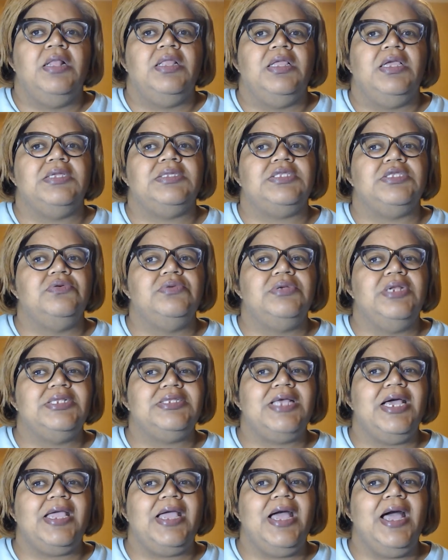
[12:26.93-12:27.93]
as soon as
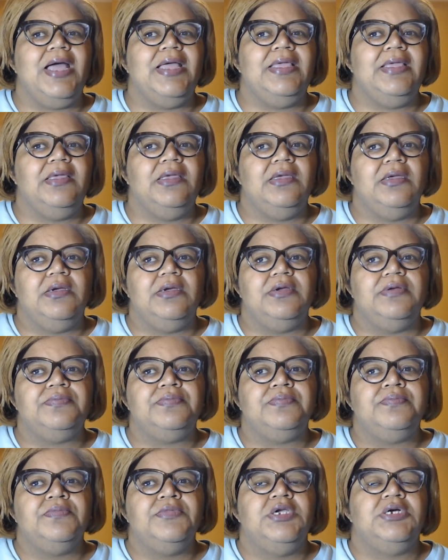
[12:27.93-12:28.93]
I got here,
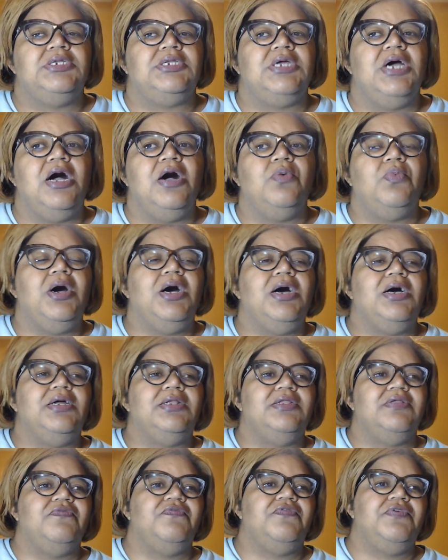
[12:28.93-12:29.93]
Don Juan
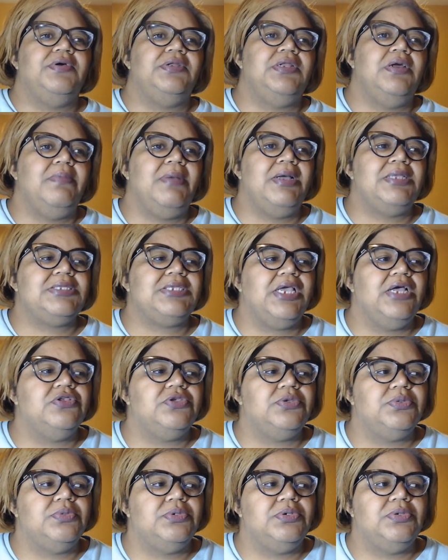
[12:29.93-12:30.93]
done filled up my
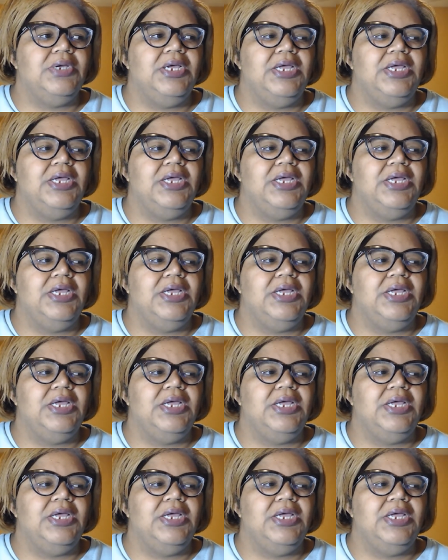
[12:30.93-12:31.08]
schedule.